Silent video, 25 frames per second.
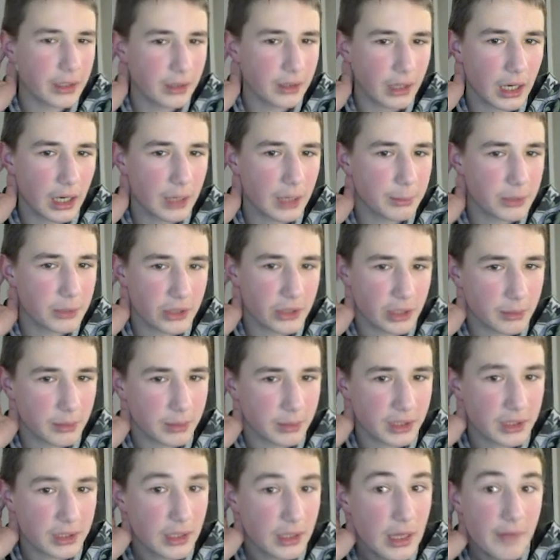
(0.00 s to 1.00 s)
hype train,
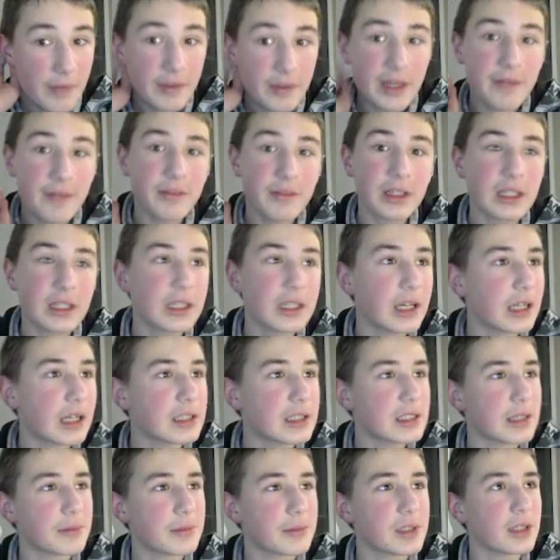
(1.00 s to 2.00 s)
but we definitely got
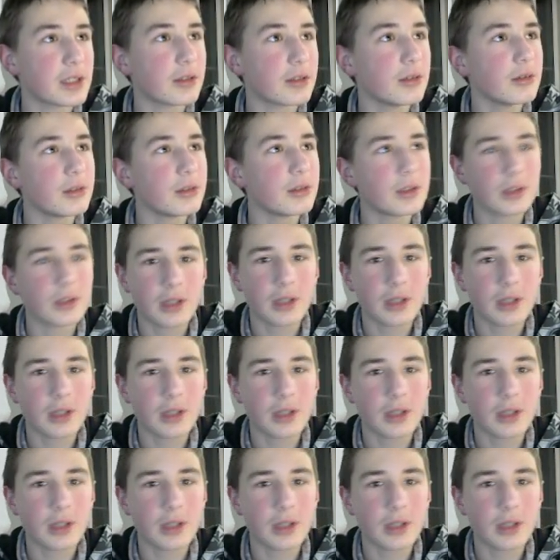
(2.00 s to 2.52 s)
something good.